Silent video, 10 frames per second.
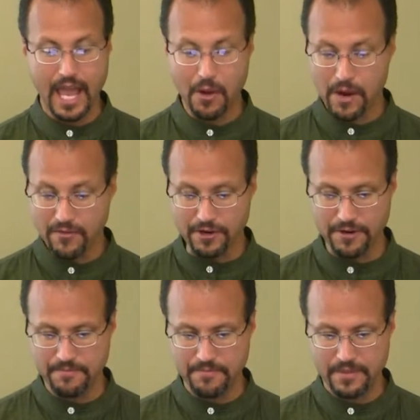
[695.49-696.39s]

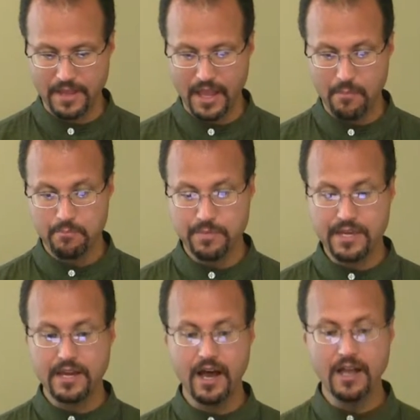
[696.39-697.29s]
However,
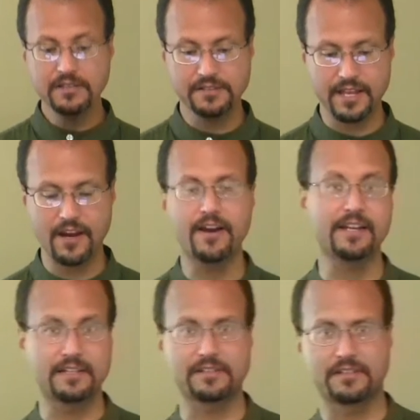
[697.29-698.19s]
because they are
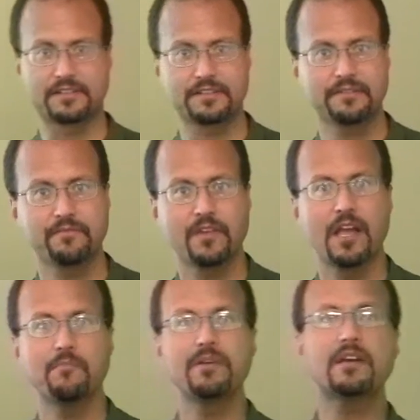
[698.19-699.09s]
innocent,
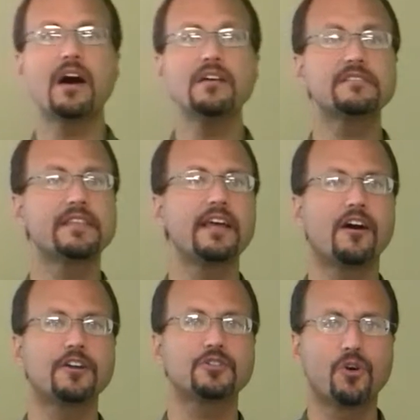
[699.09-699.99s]
because they
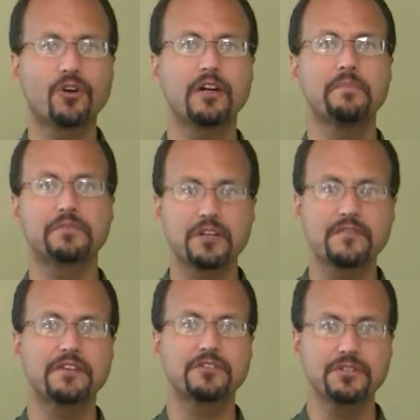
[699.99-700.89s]
are Torah
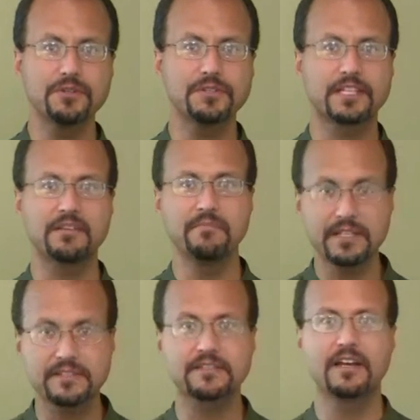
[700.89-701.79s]
observant Jews in the
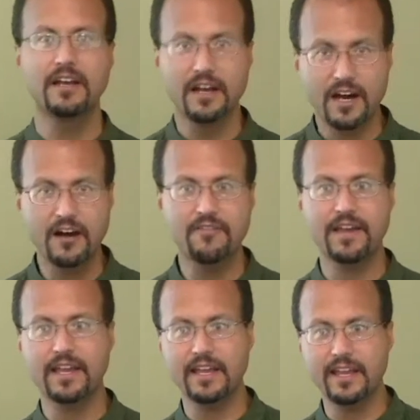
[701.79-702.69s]
midst of
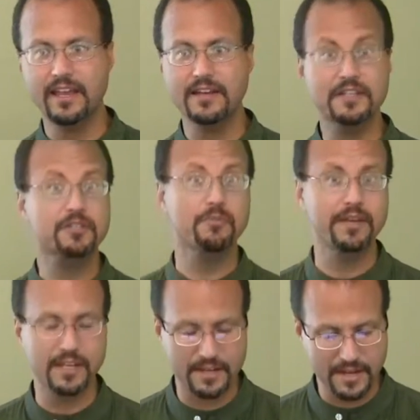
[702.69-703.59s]
a
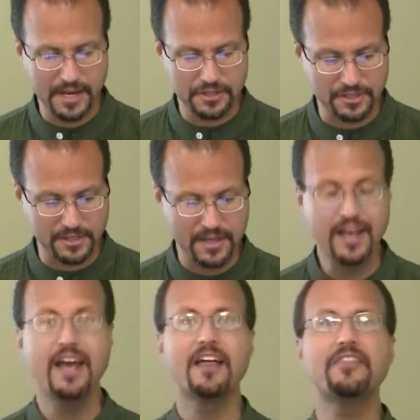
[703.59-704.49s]
disobedient nation,
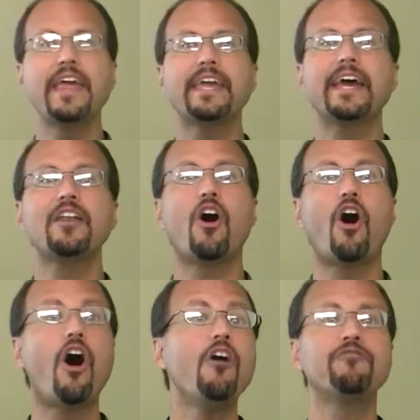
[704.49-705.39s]
they can
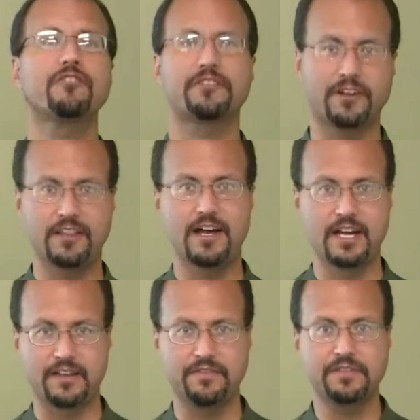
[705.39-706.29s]
offer their
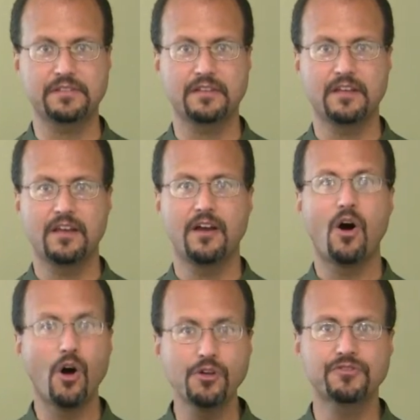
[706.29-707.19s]
lives
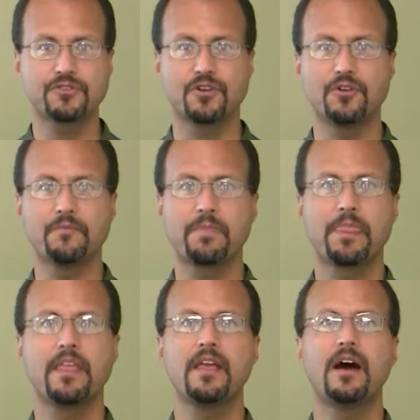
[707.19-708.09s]
also
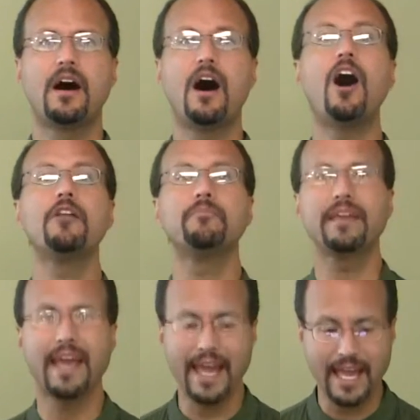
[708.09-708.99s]
on
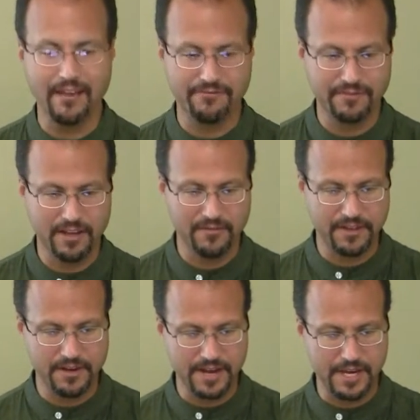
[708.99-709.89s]
behalf of
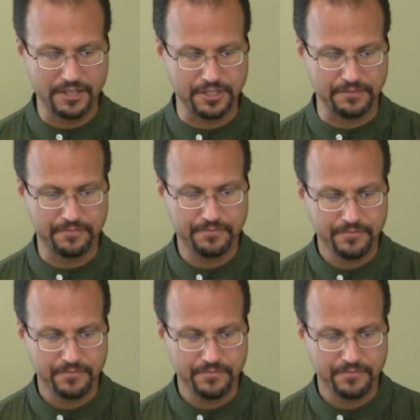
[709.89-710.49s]
their nation.